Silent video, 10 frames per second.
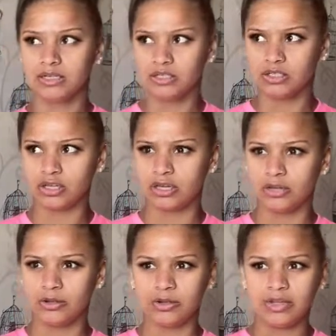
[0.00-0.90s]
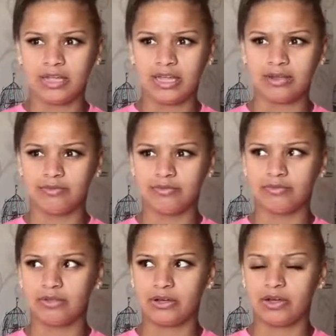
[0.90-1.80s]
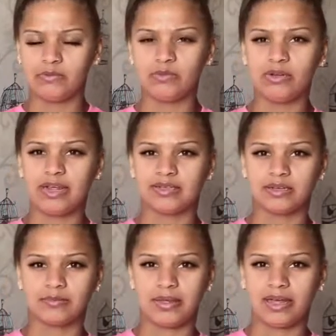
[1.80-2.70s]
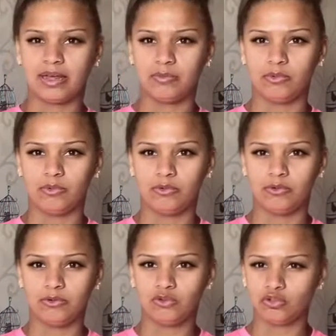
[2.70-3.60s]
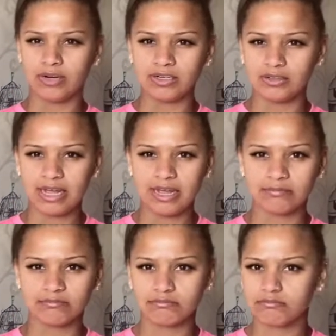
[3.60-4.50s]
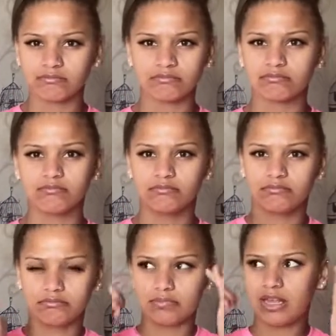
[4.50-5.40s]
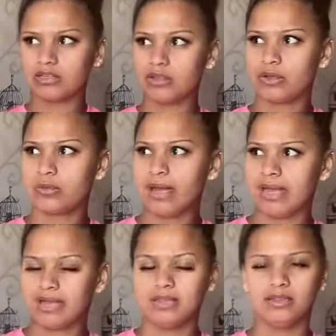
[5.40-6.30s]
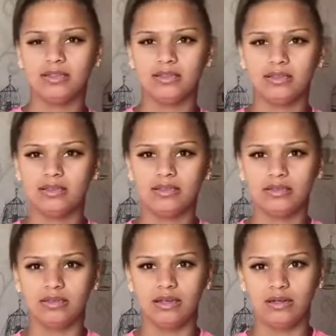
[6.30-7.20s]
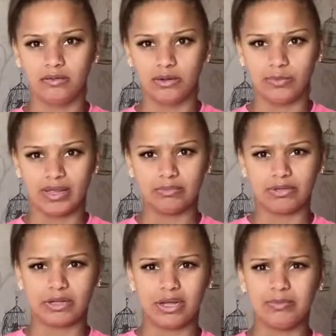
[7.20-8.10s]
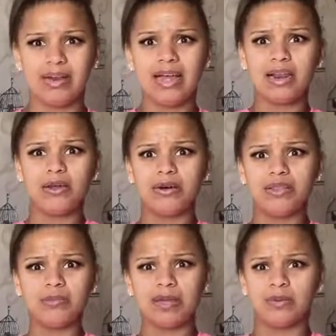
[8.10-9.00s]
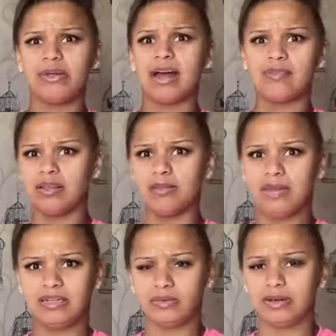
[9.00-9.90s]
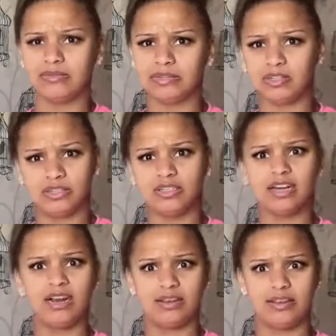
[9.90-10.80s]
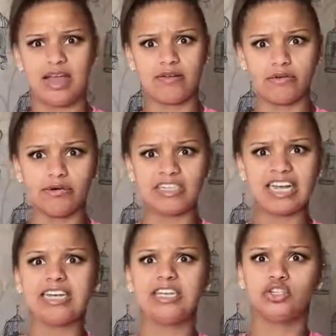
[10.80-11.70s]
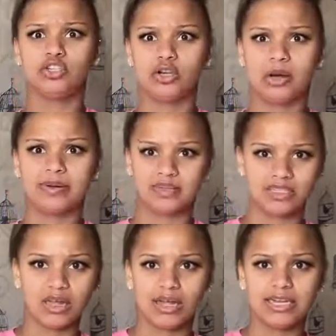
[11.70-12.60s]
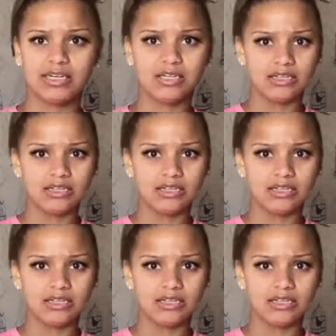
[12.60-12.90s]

So if the government ends up being more strict on it, there's no way that I'm gonna be able to cope, let alone other people that have other mental health issues that their routine is to go outside.